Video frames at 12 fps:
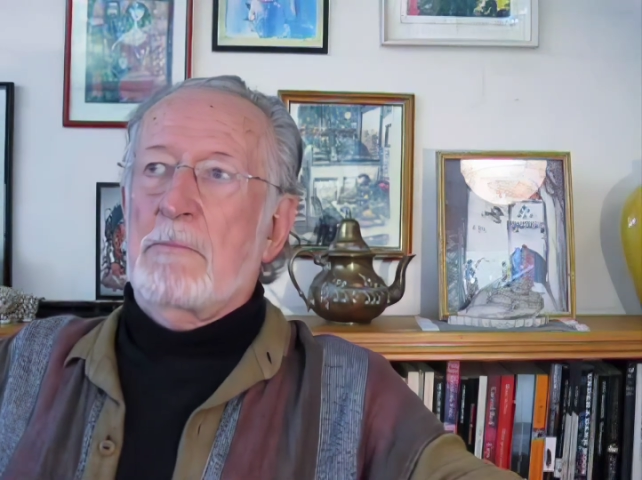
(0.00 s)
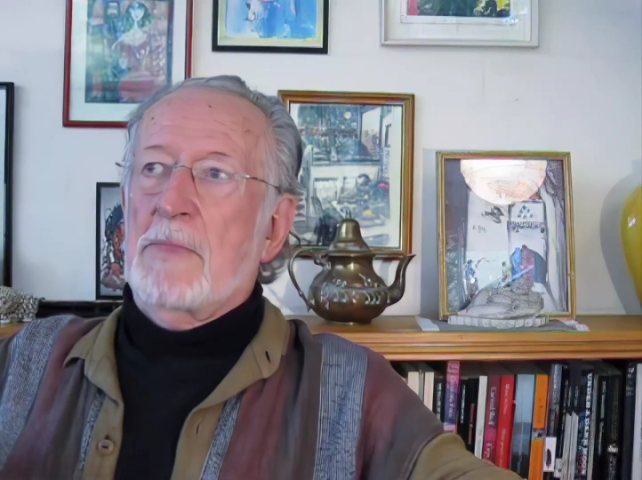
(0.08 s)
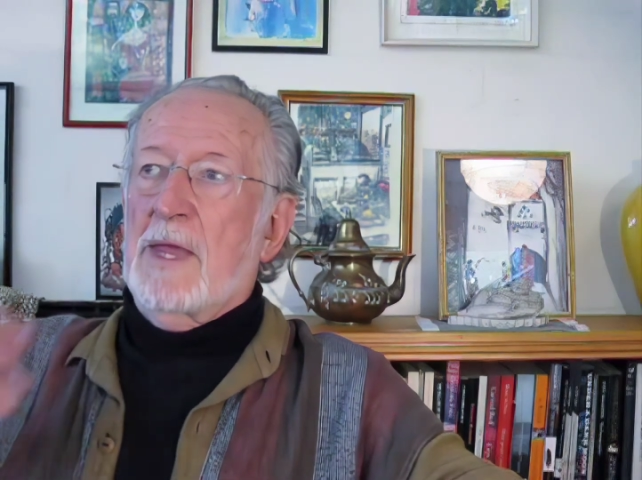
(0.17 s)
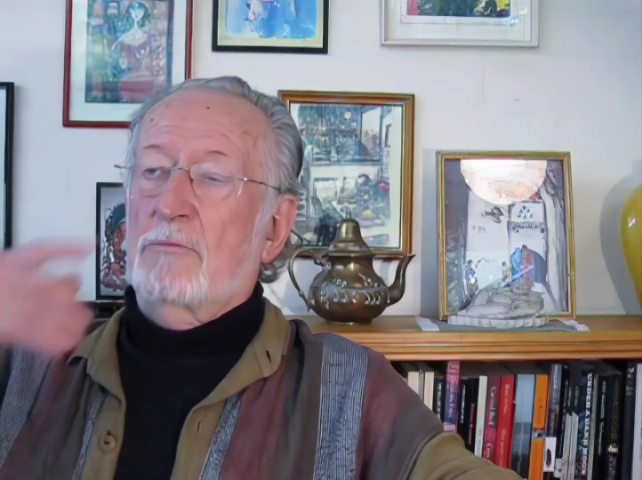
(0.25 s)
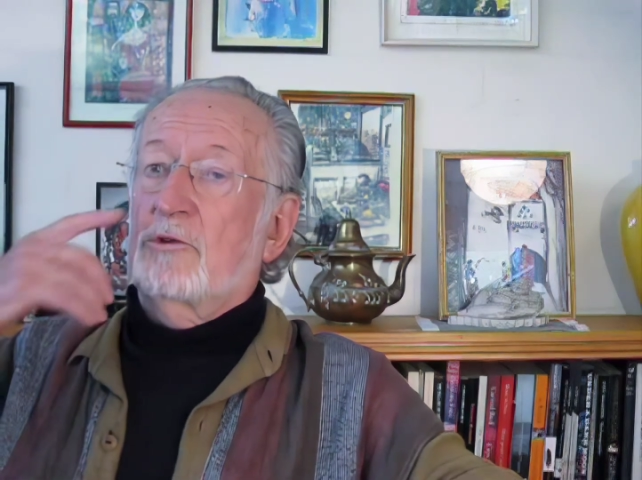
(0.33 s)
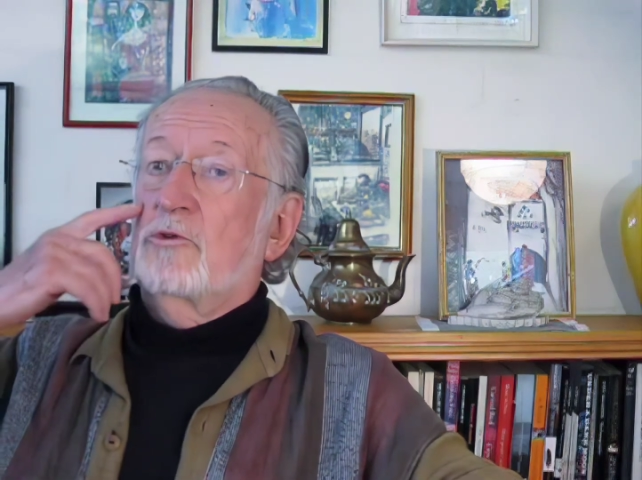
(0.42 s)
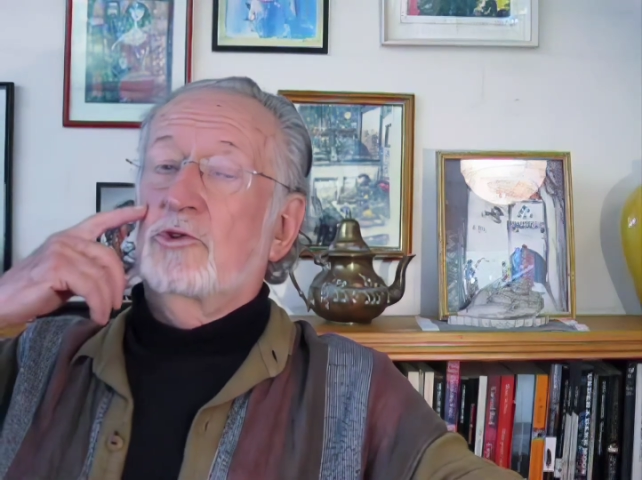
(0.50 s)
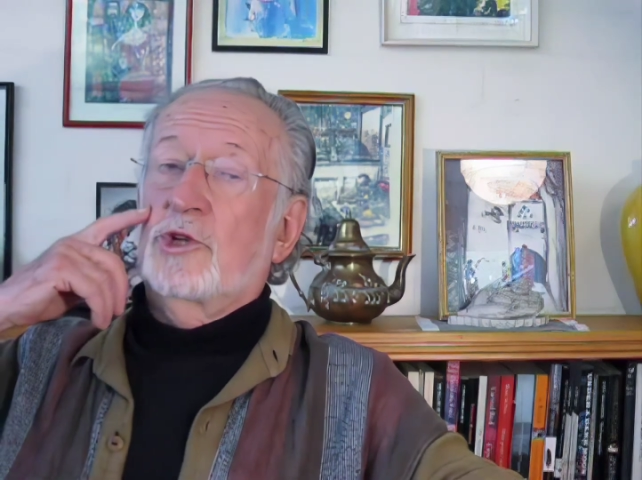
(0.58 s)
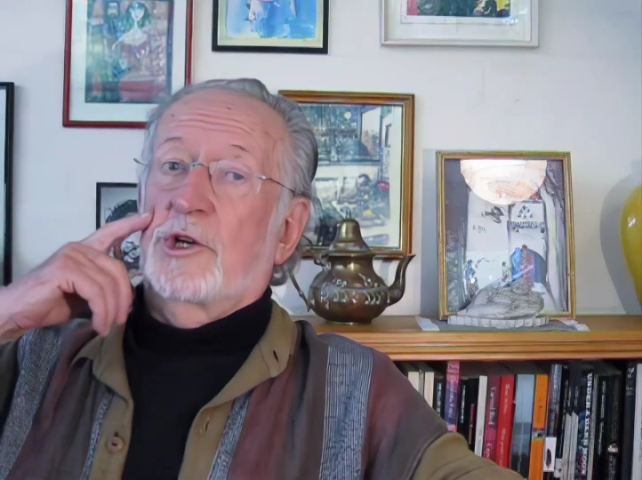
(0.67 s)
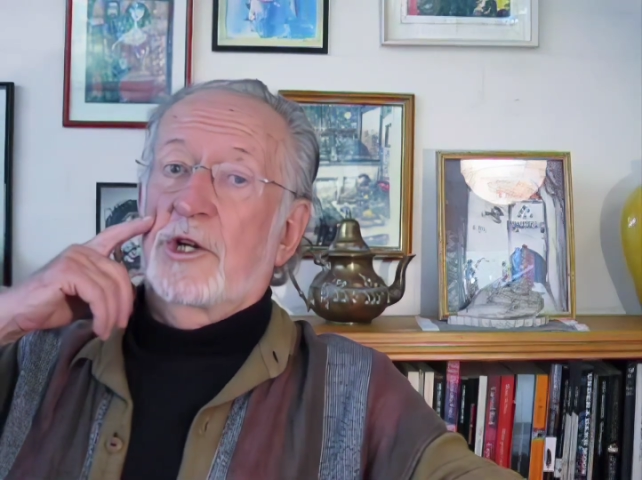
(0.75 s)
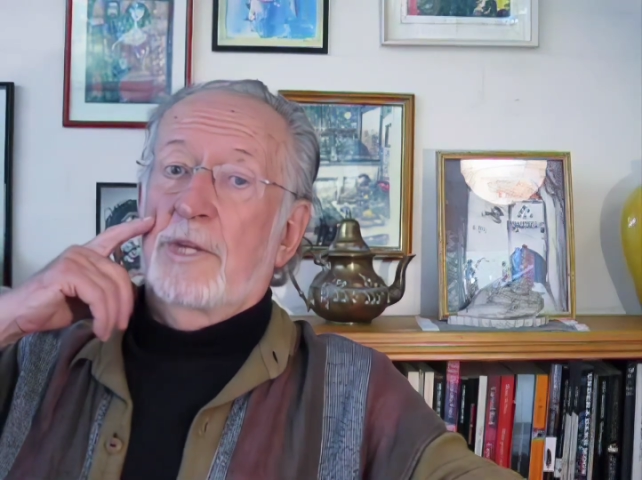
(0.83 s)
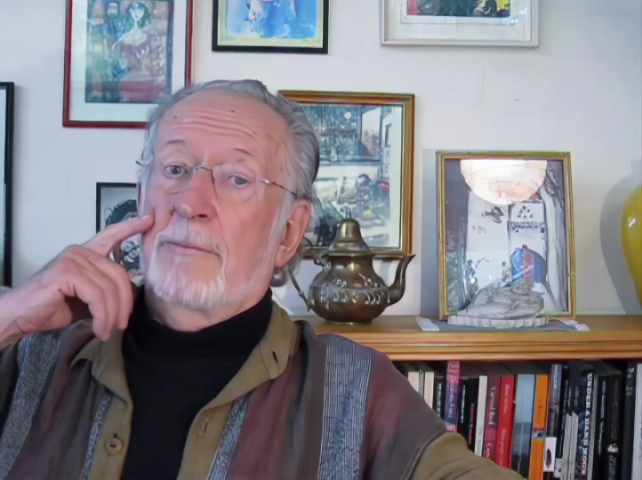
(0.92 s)
That was all
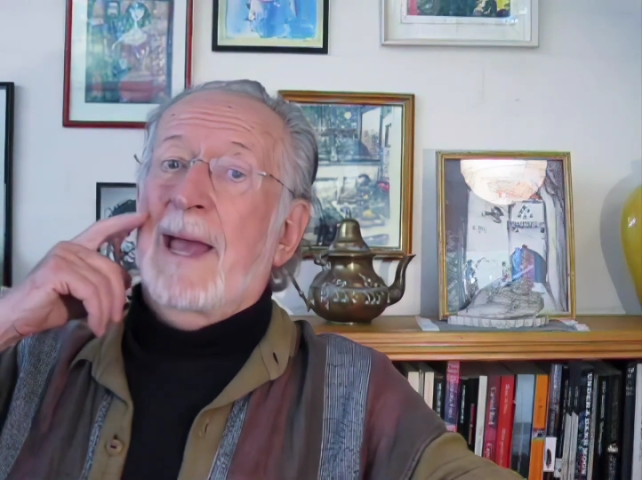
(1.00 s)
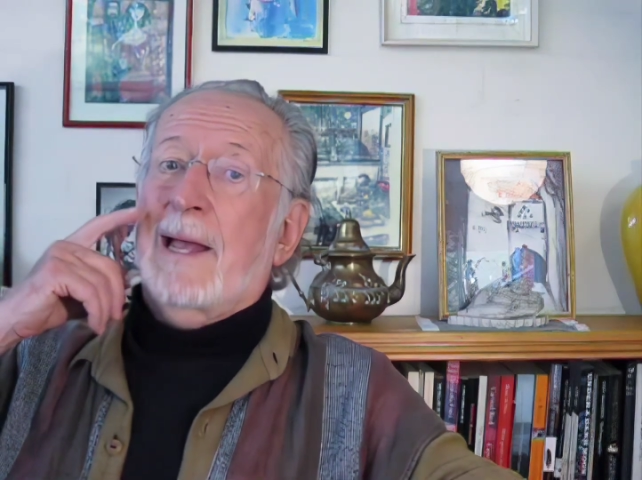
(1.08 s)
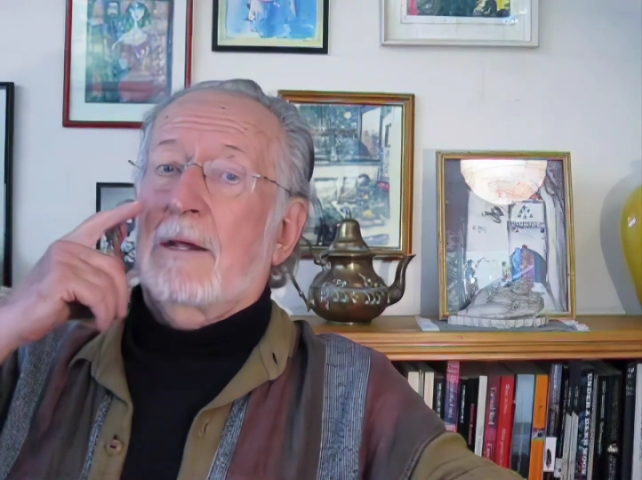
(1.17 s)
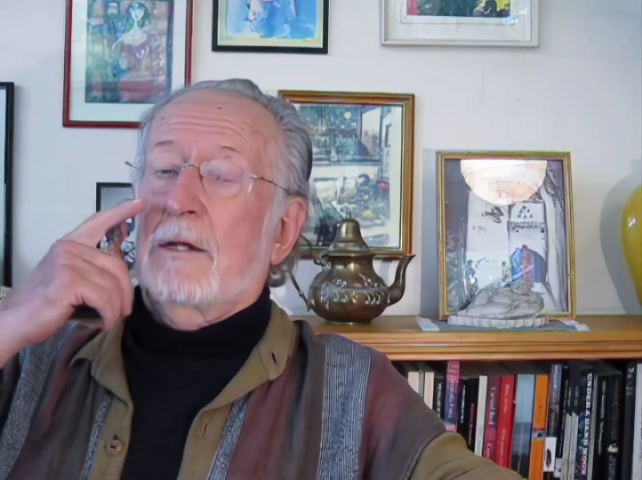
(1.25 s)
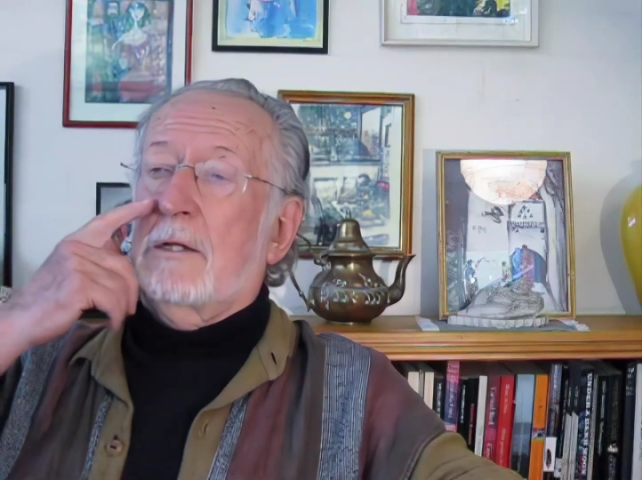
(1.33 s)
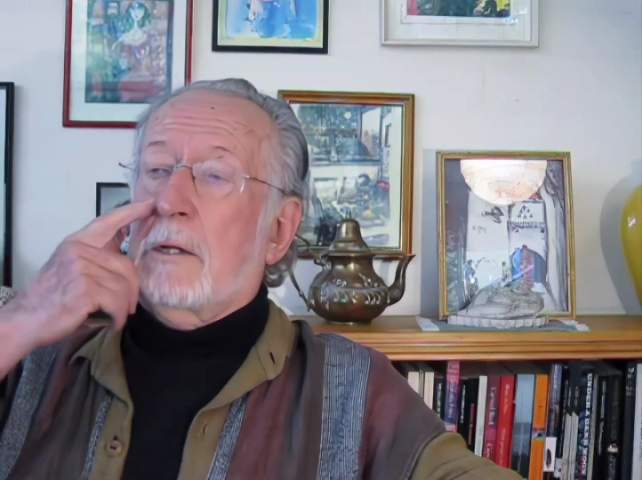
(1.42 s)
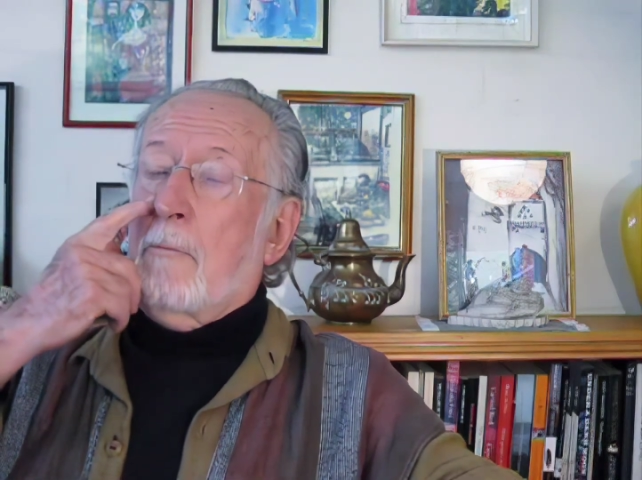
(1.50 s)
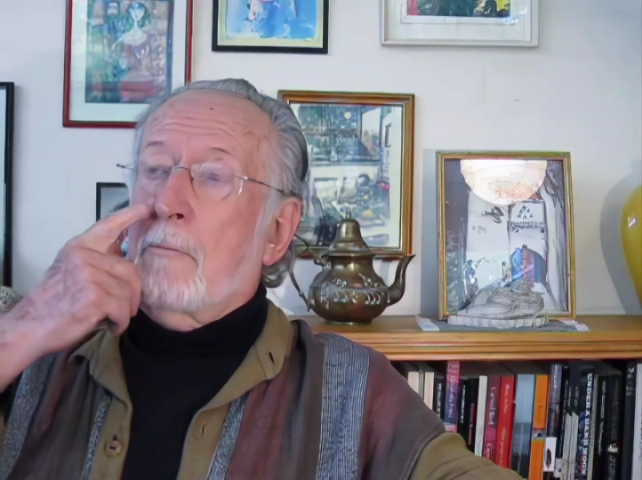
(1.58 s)
shot on a backlot.